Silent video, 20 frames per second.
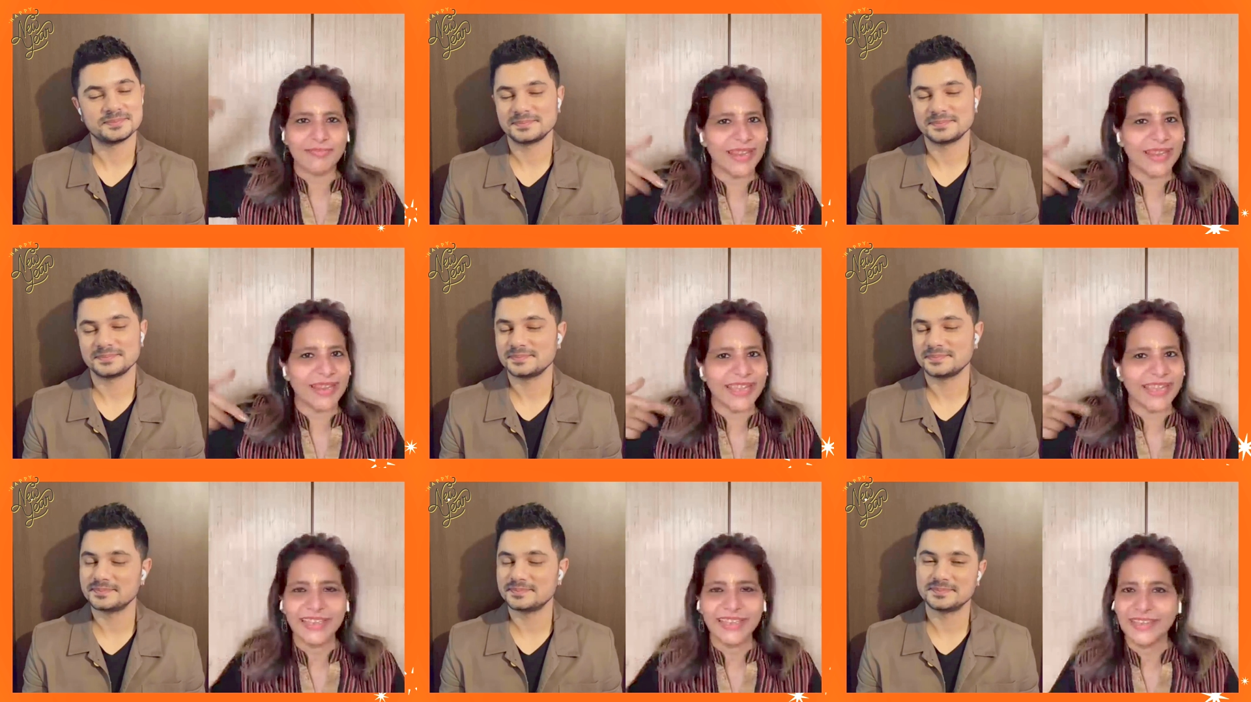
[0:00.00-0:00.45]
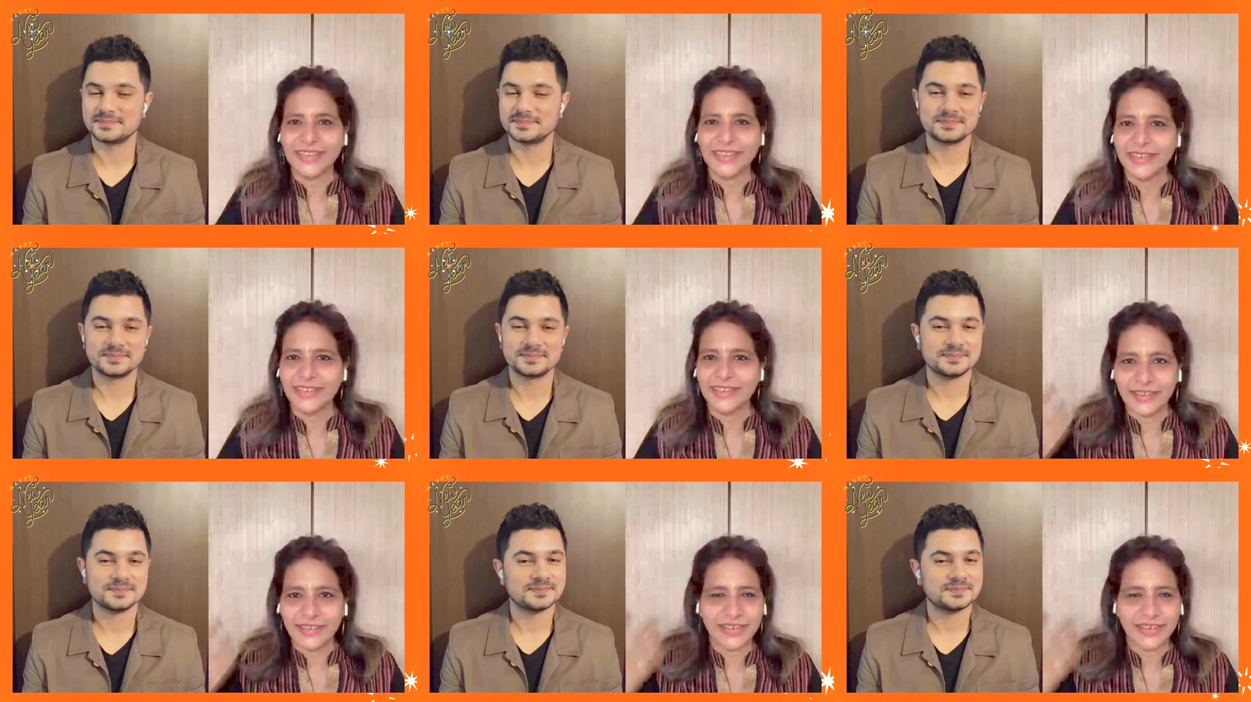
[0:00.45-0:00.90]
Speaker 1: playing.
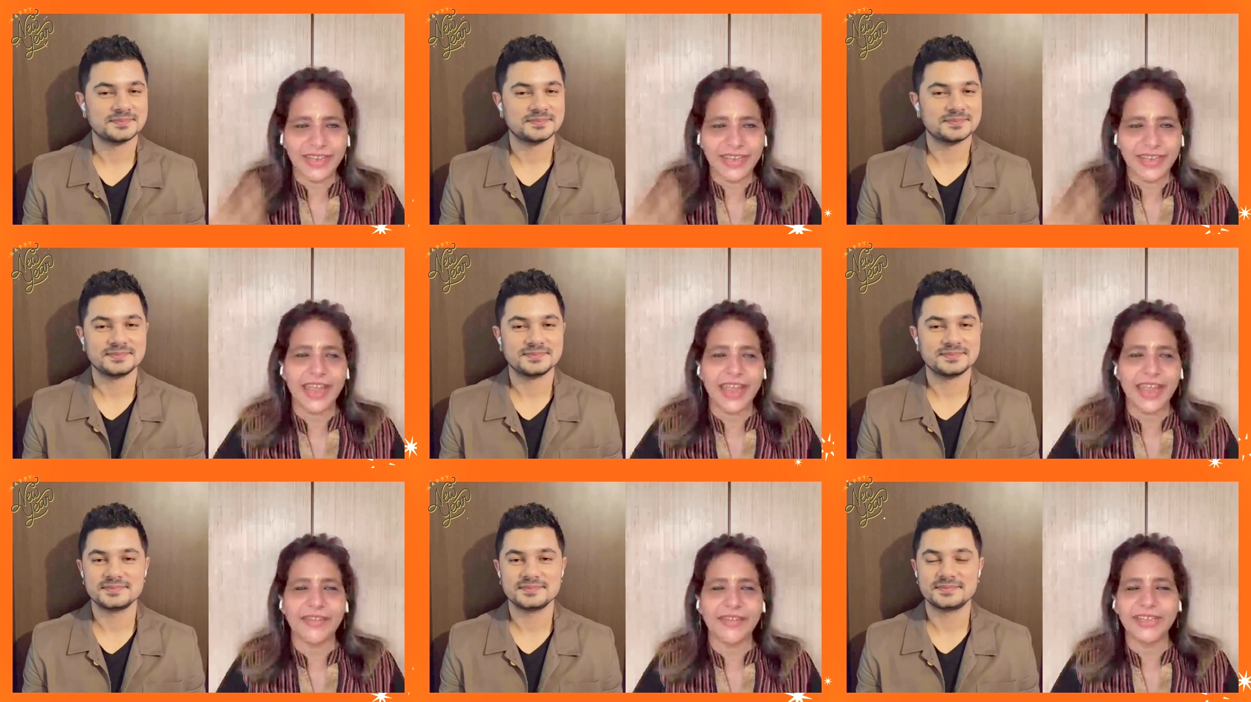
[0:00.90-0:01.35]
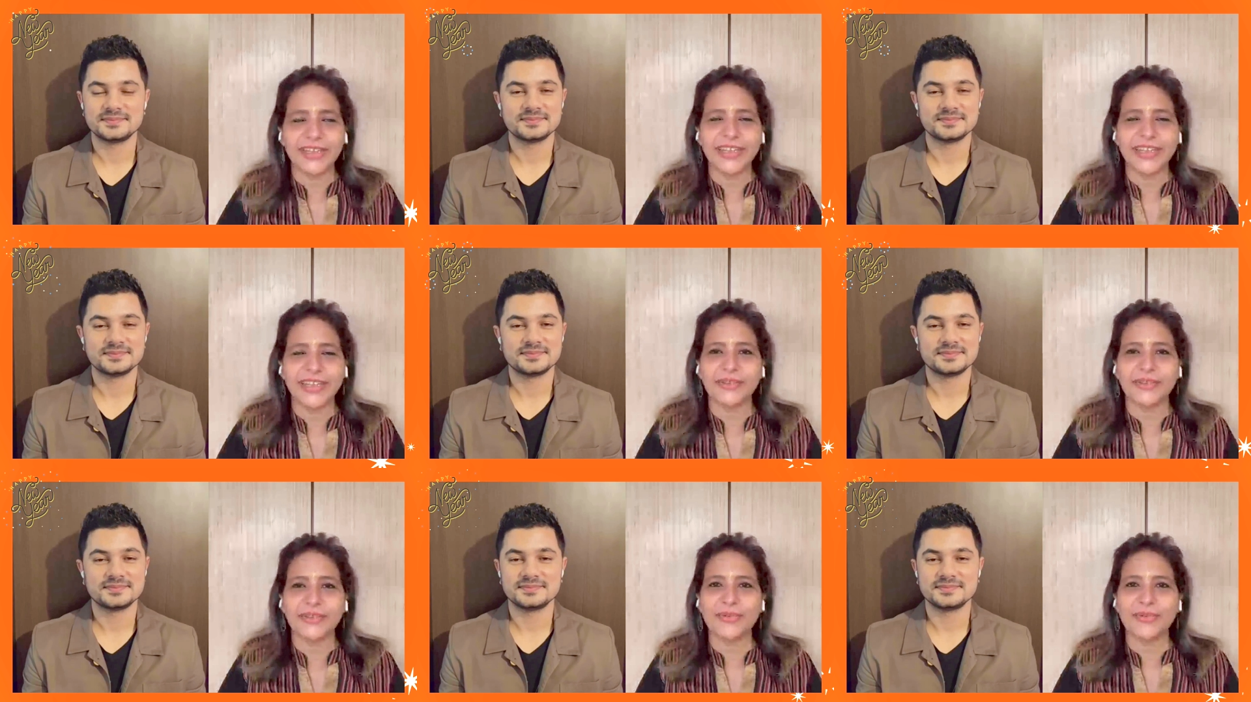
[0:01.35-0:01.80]
They're
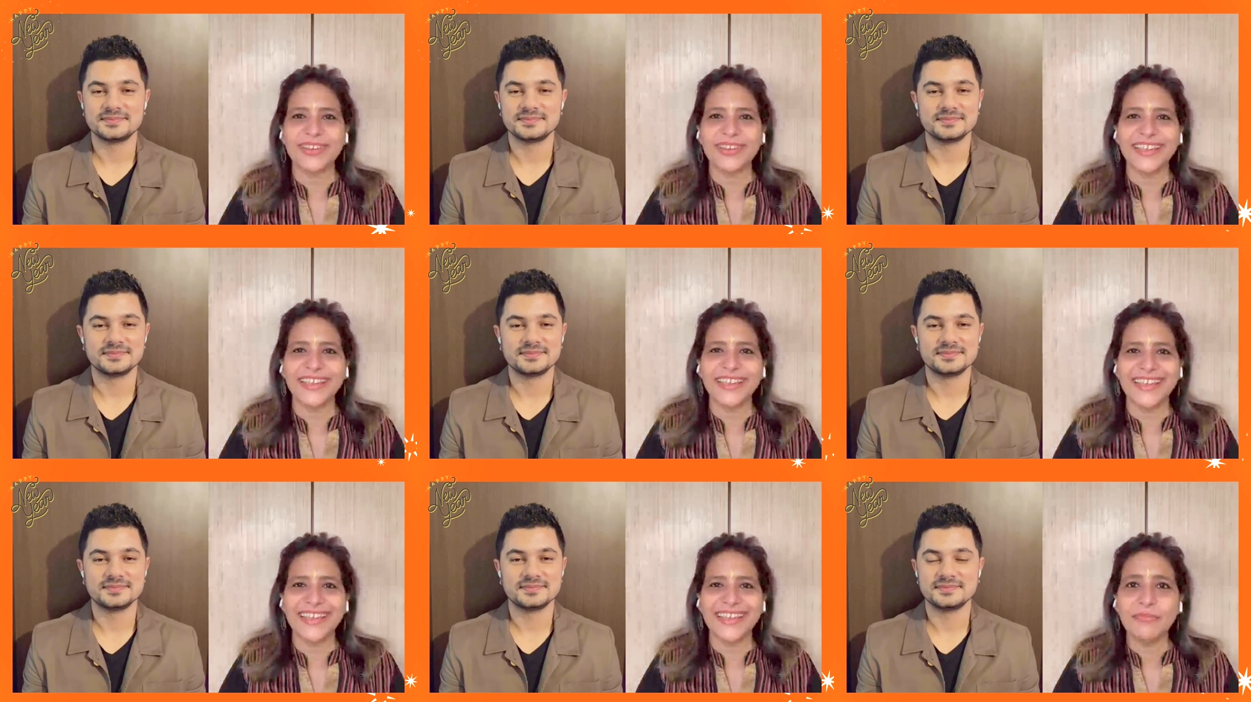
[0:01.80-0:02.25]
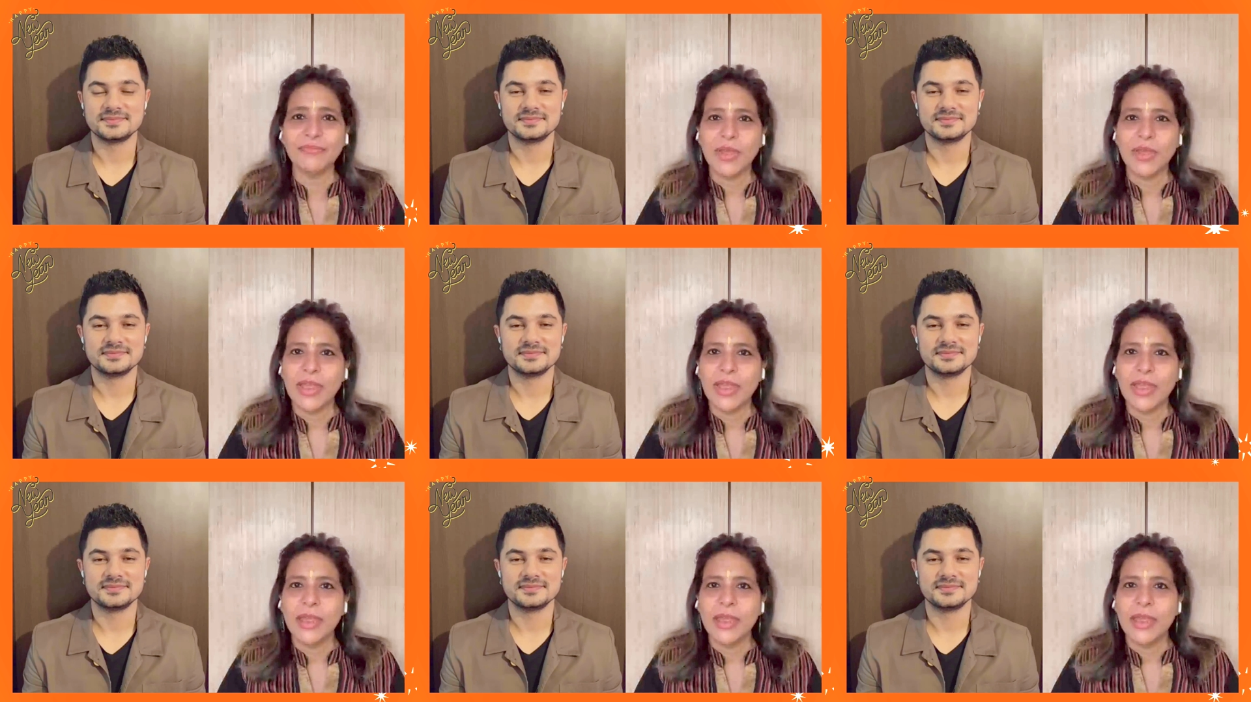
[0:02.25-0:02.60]
having their own game.